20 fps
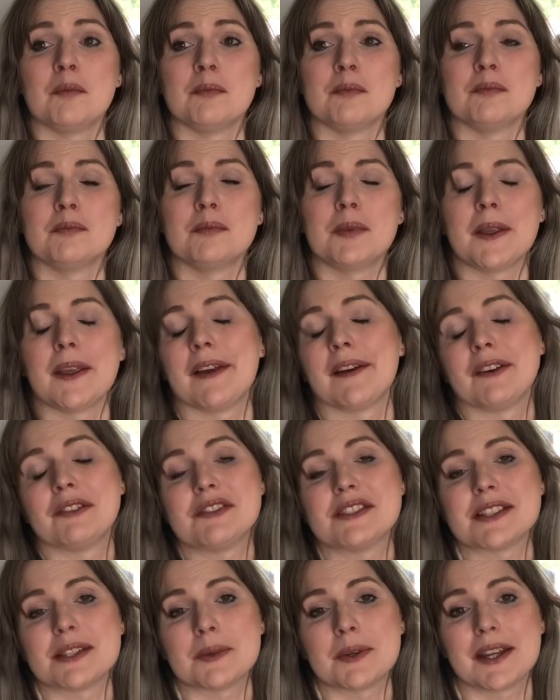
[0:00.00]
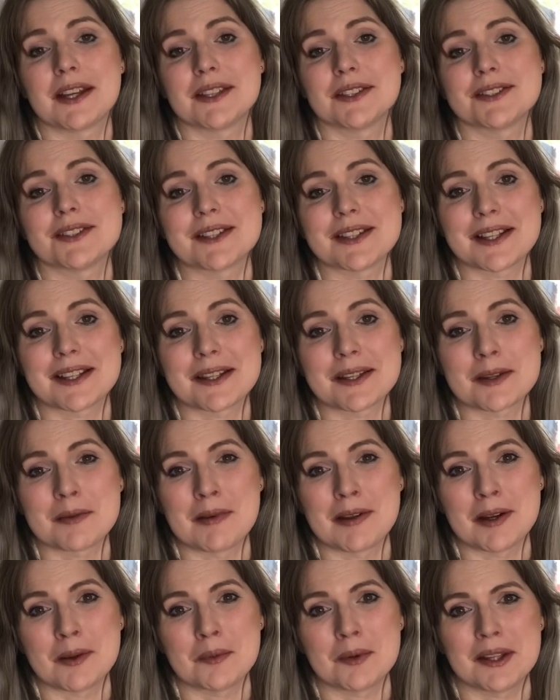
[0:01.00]
But yeah, obviously we can't do that at the
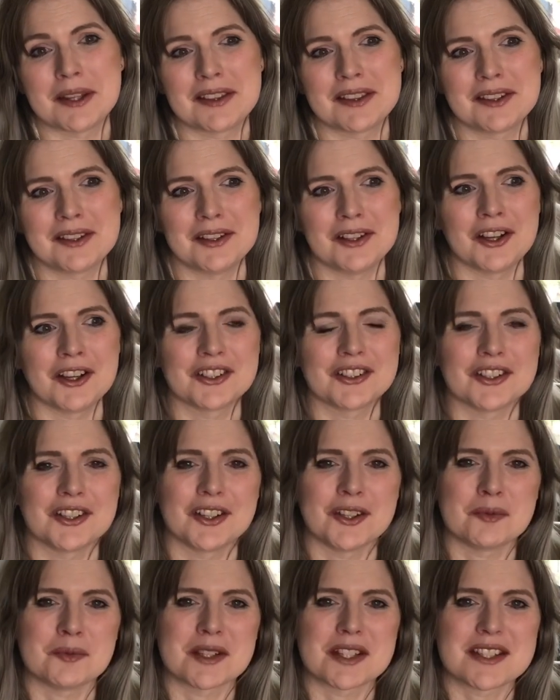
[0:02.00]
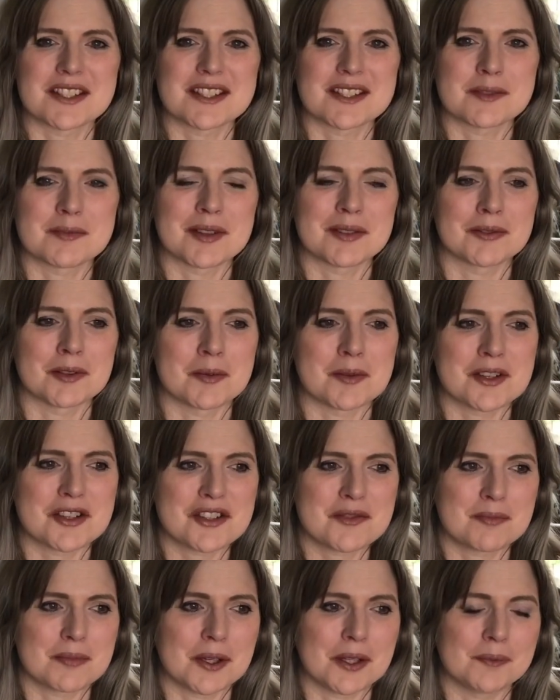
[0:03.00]
minute with lockdown, which is a bit rubbish.
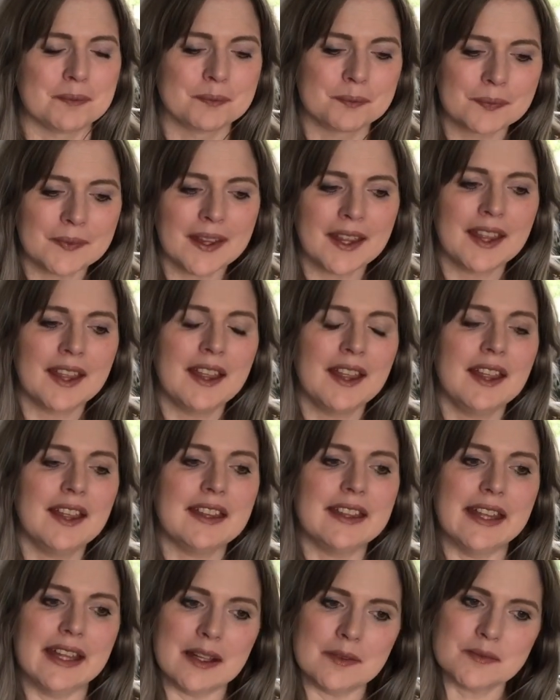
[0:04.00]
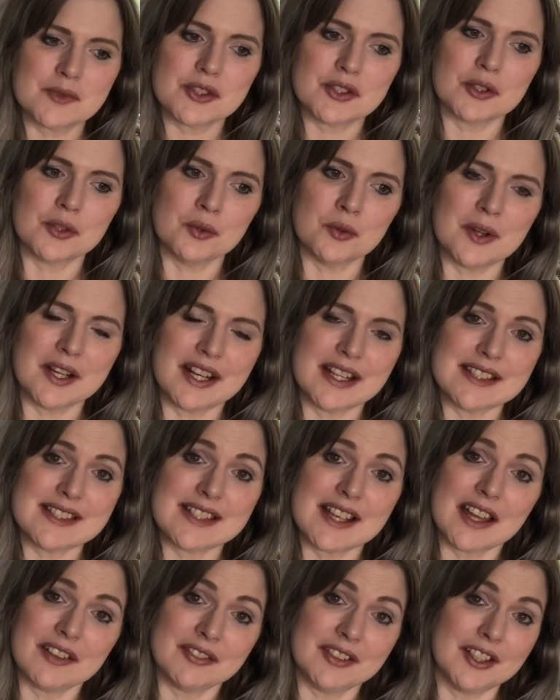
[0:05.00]
But yeah, so it is
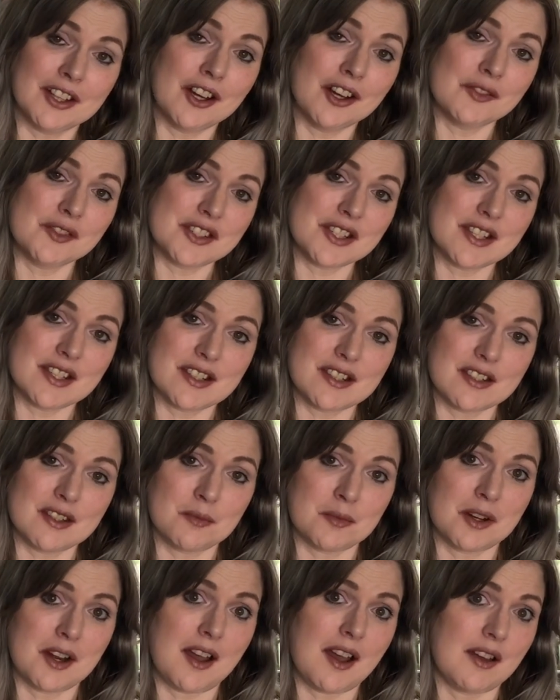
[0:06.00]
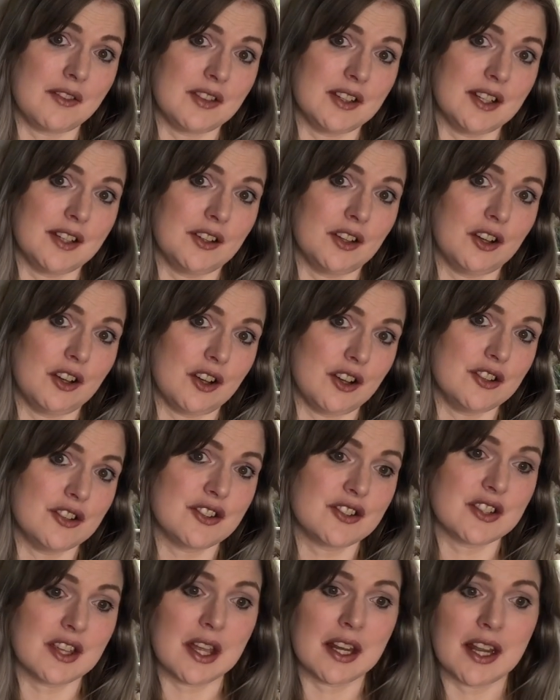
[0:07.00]
definitely a conversation that we're having in our house,
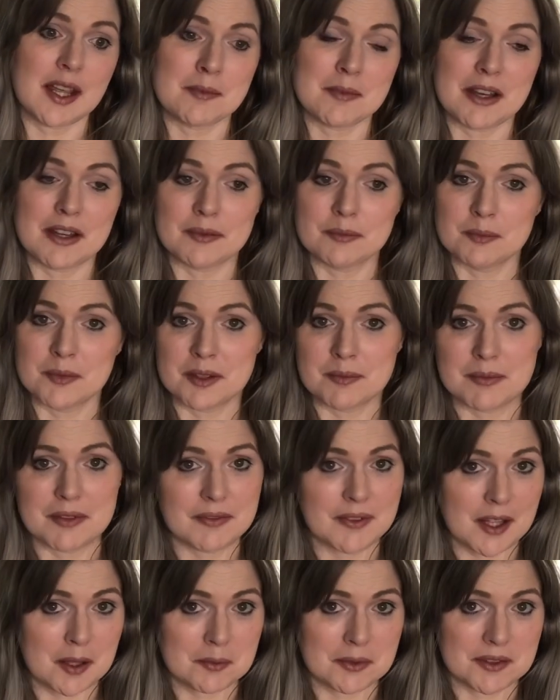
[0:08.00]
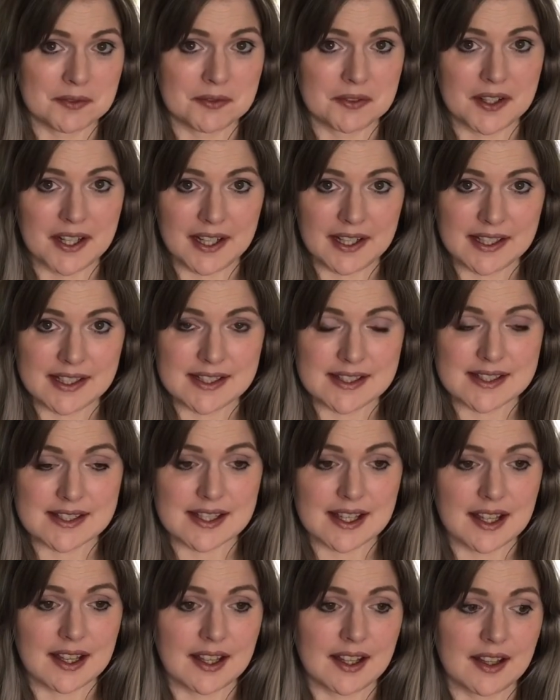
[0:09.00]
and I'm having with my family and friends,
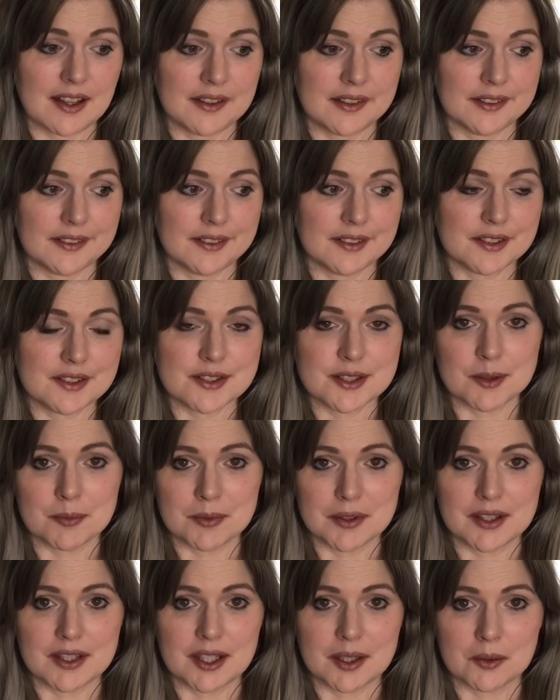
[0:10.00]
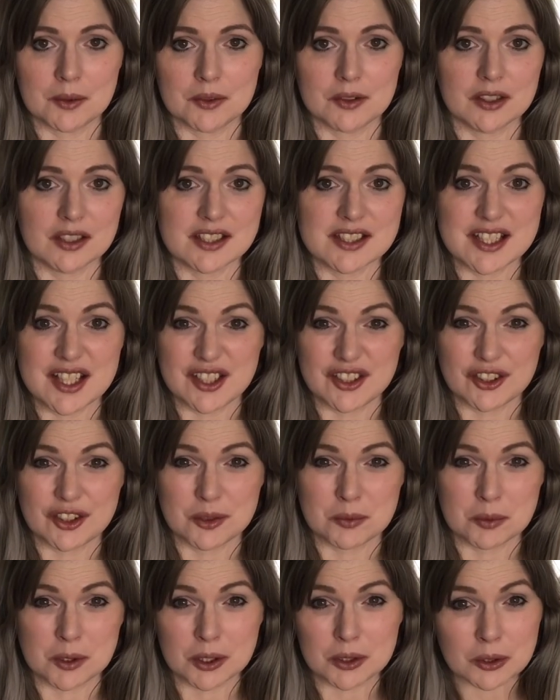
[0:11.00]
and something that I'm going to continue
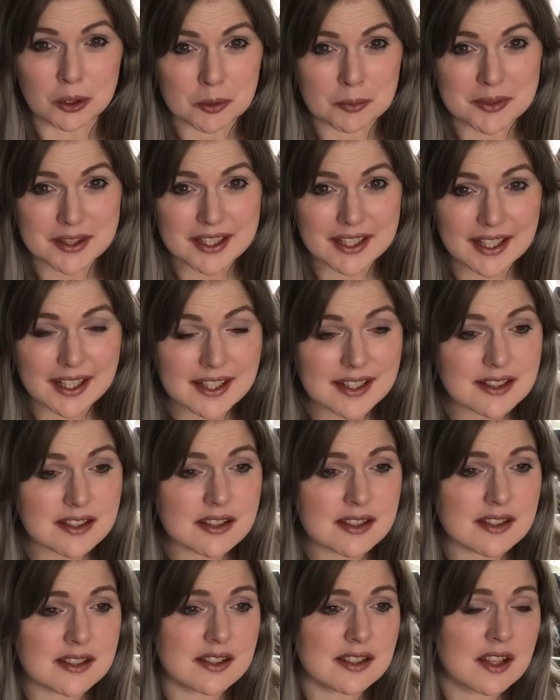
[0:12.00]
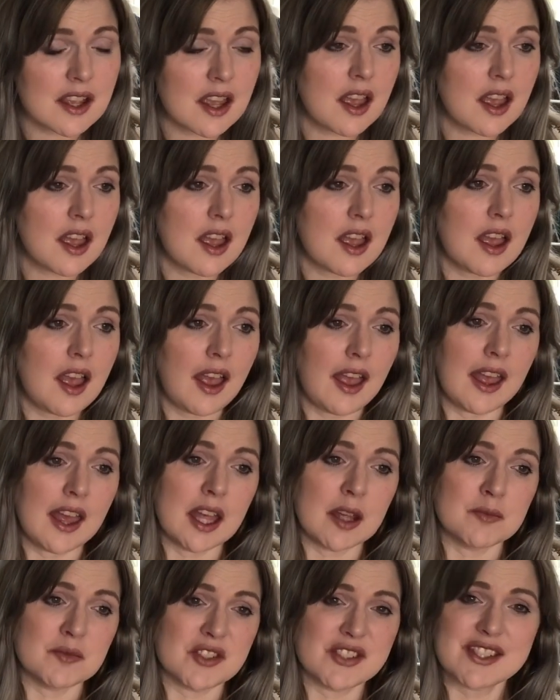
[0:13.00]
working on with the kids,
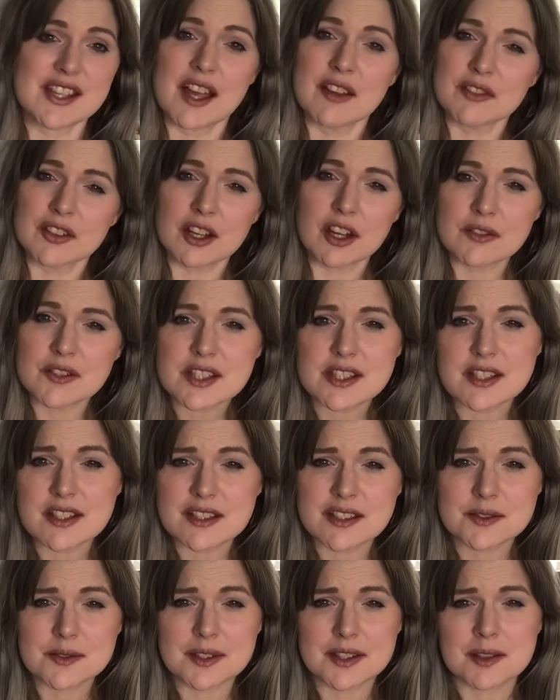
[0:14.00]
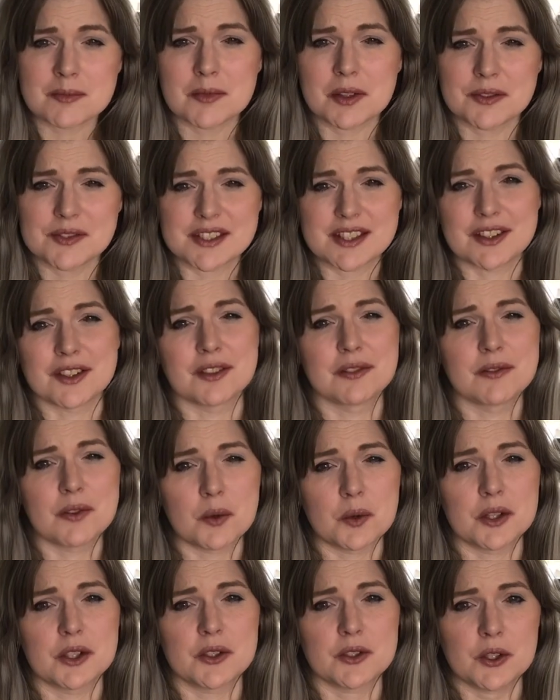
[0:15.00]
and just having conversations with them. Obviously they're
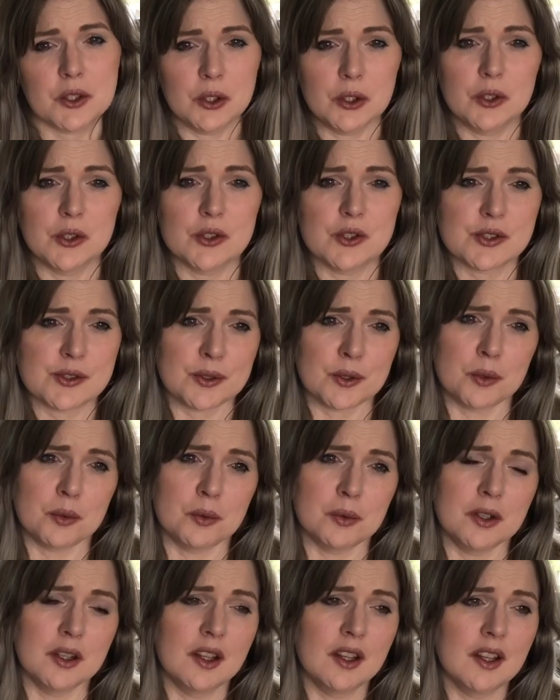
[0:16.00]
4 and 2, so,